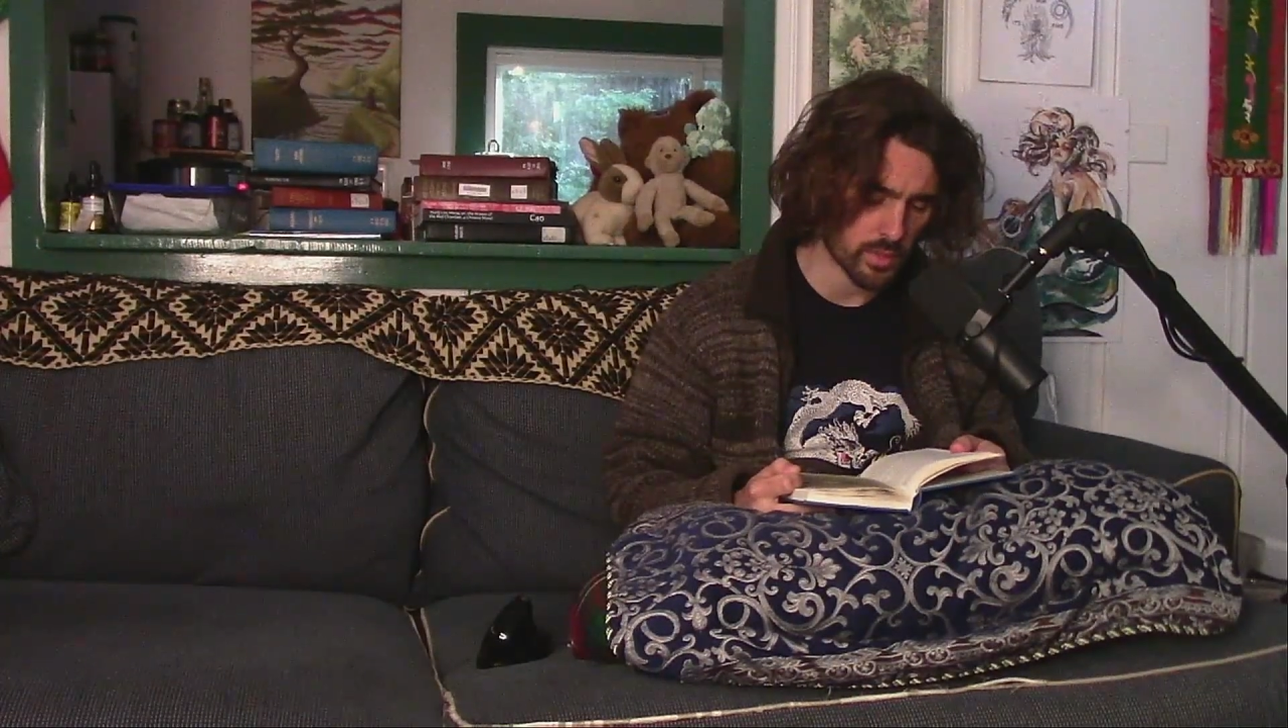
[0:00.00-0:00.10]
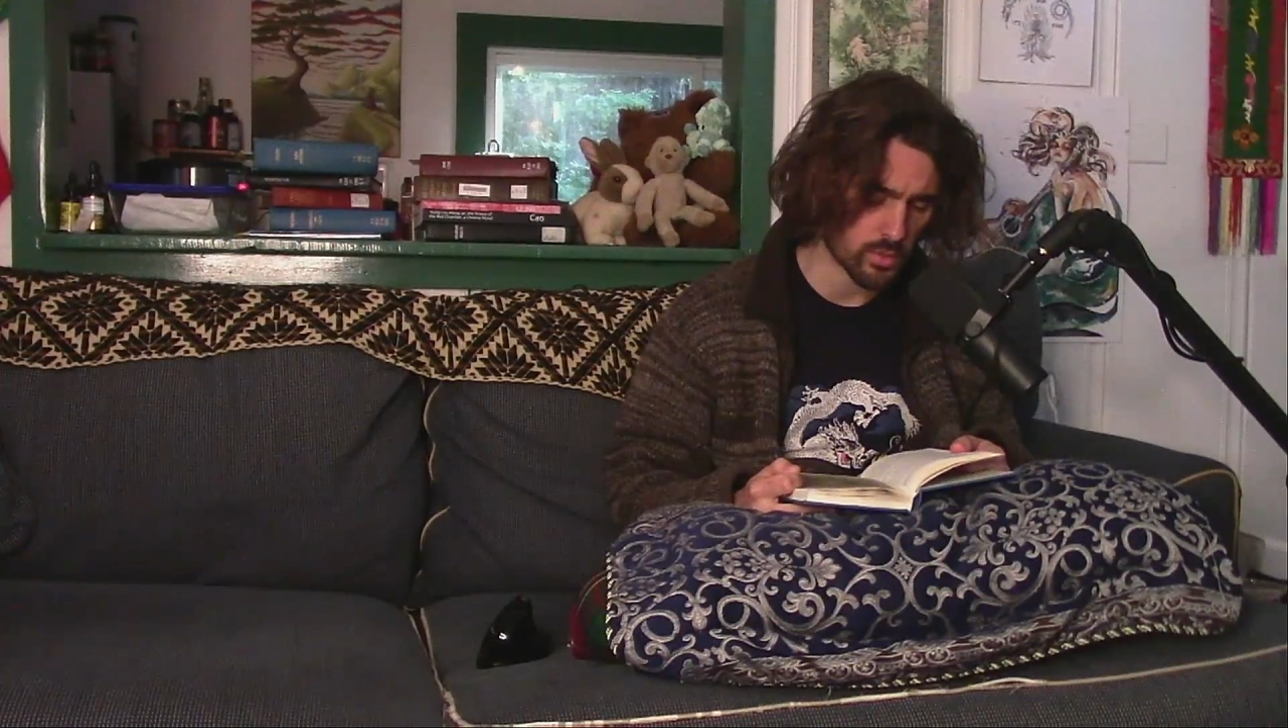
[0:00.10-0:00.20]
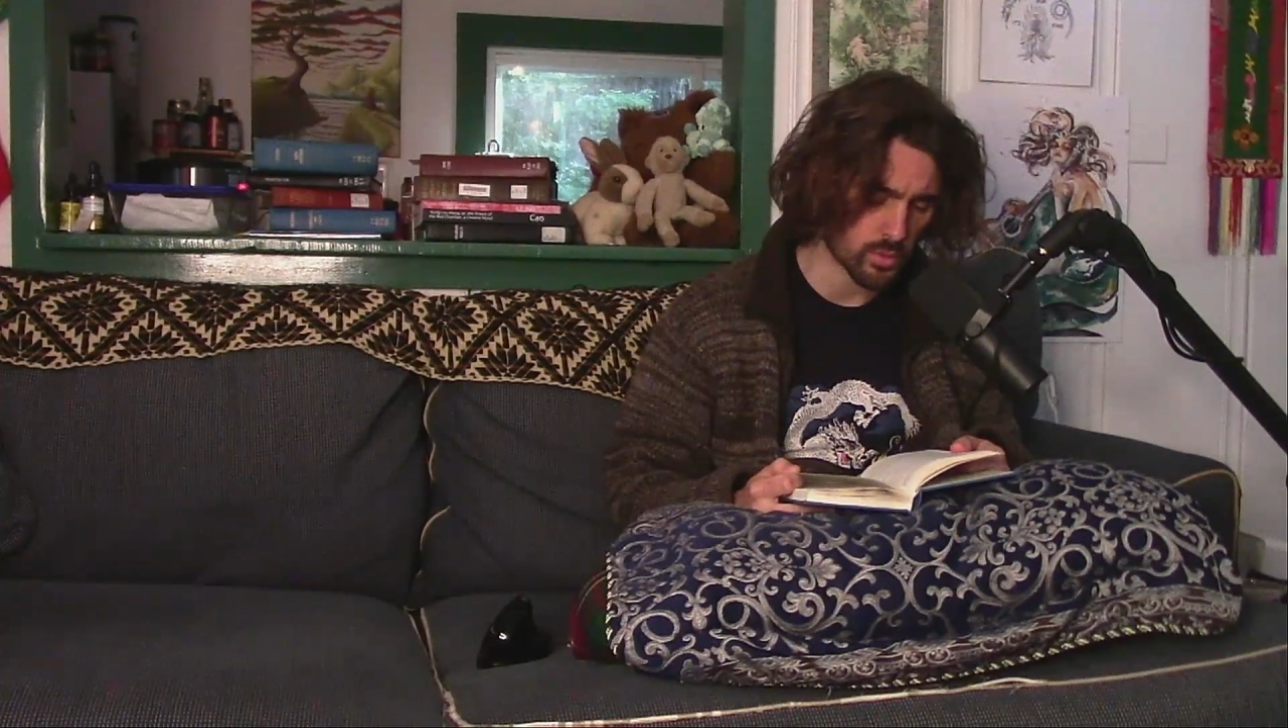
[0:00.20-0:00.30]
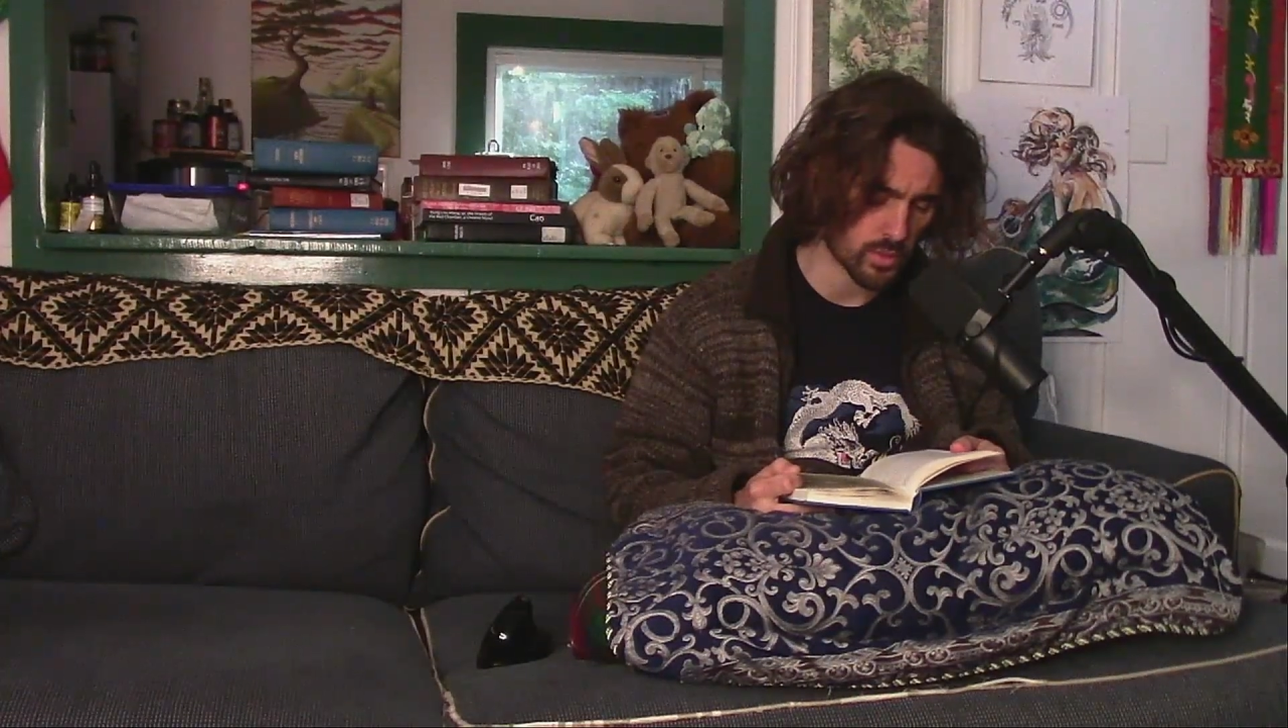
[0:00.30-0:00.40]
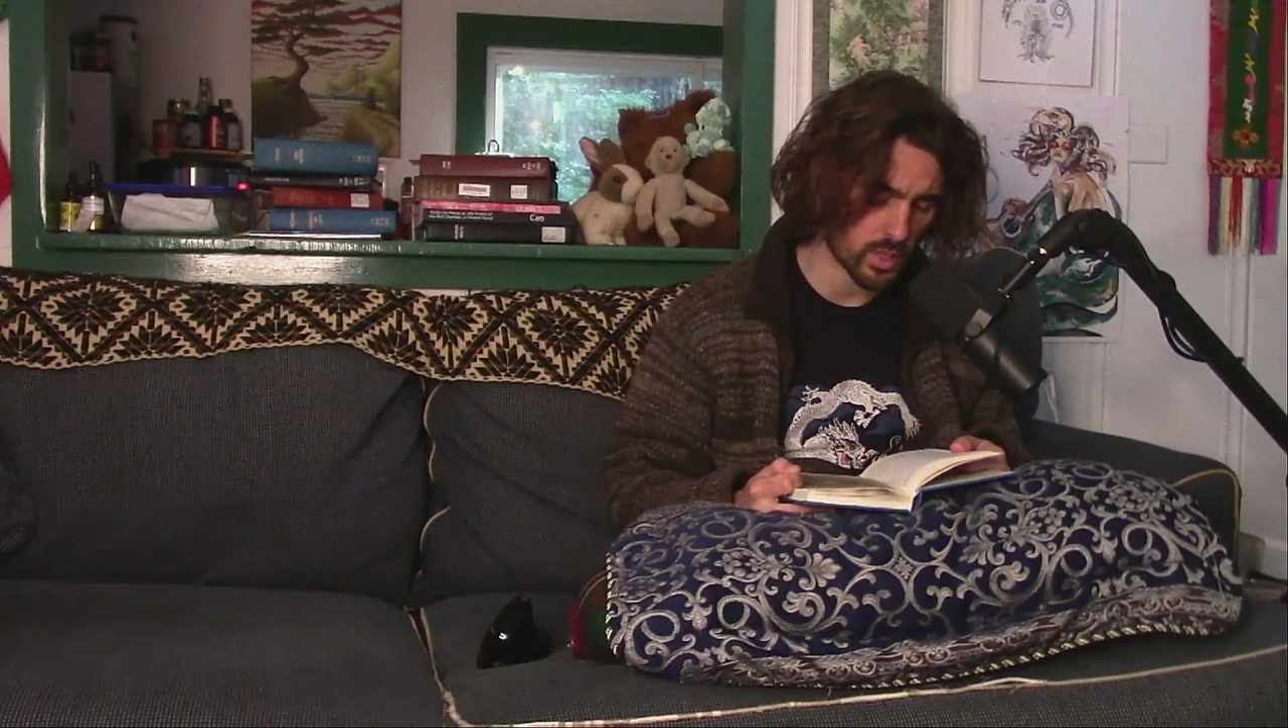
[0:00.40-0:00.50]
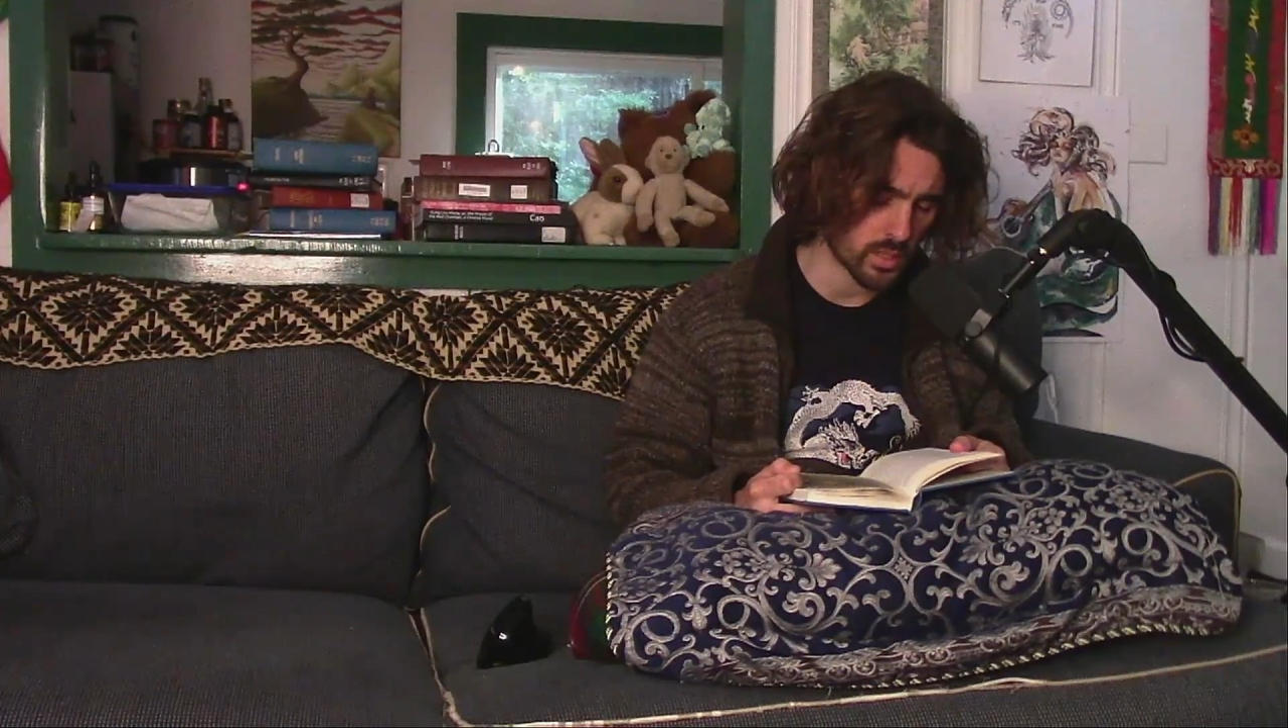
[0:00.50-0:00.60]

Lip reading: to evade